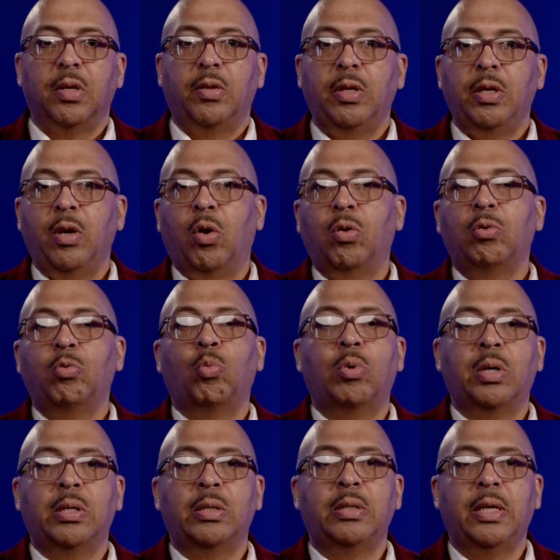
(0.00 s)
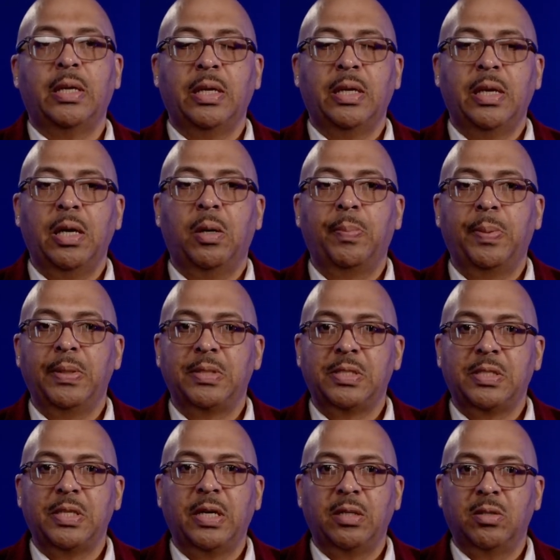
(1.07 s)
The only one that could help his
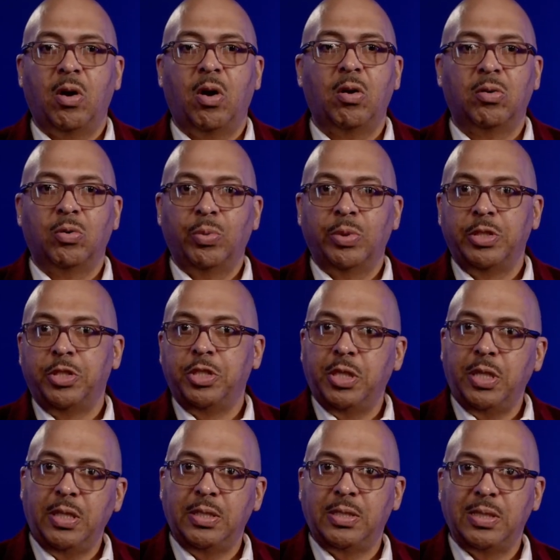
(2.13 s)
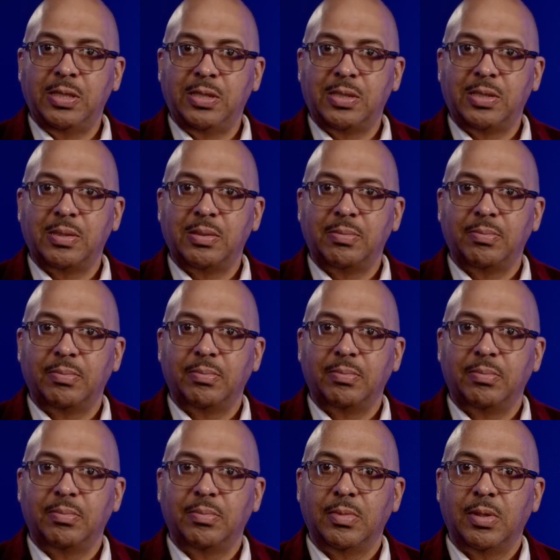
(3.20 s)
sick daughter was Jesus.
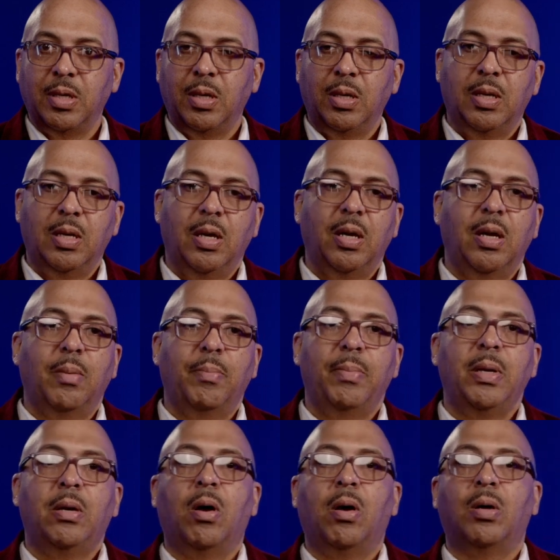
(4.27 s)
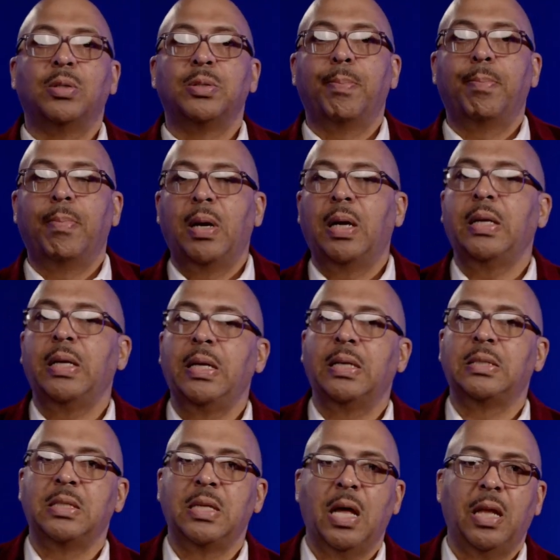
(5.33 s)
Because money
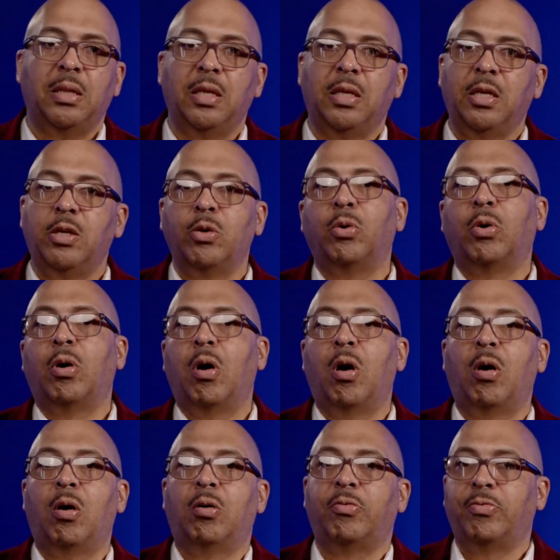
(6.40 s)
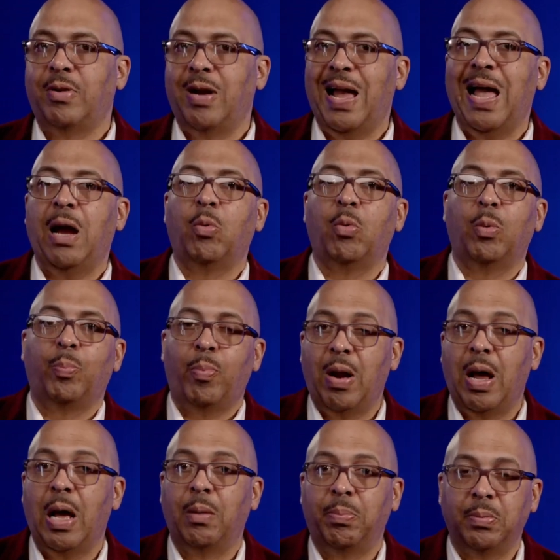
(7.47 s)
is not the cure-all for our
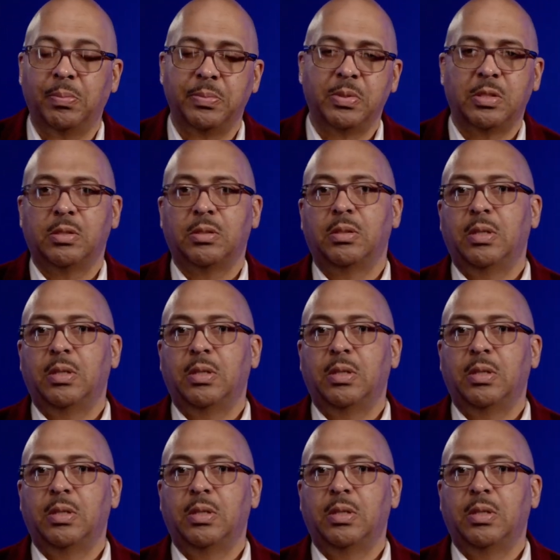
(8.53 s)
problems.